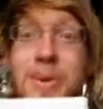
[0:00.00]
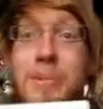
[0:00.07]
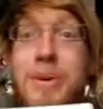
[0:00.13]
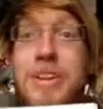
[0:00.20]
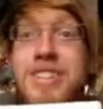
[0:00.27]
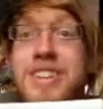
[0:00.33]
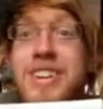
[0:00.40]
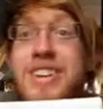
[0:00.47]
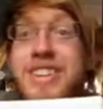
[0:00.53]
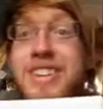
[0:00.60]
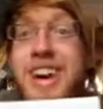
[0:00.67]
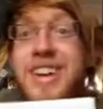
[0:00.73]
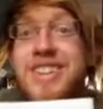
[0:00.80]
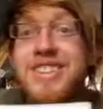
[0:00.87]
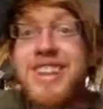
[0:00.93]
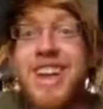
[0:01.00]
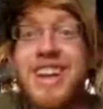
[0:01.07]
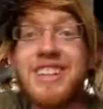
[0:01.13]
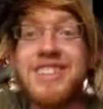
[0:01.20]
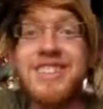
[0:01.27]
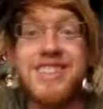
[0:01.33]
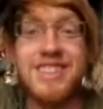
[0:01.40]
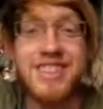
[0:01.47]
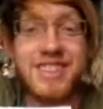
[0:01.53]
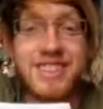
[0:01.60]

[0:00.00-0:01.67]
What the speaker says: Please send us ice skates.